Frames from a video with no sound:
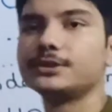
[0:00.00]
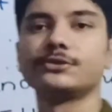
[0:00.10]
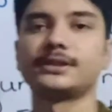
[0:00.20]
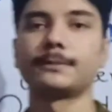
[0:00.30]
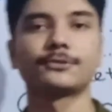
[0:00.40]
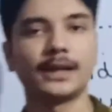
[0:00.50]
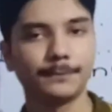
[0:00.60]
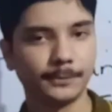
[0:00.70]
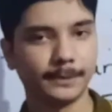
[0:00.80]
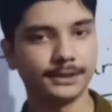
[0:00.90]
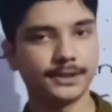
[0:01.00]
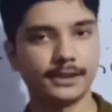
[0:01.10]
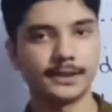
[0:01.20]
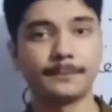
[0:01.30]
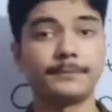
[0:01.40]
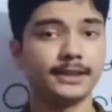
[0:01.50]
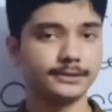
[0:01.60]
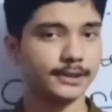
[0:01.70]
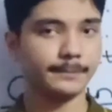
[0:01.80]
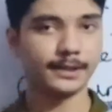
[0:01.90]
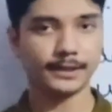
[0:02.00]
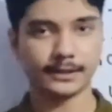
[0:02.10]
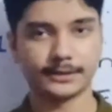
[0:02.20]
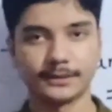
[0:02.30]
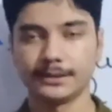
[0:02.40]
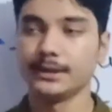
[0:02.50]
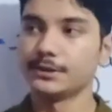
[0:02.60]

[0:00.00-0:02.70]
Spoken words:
so subscribe to my channel, press the bell icon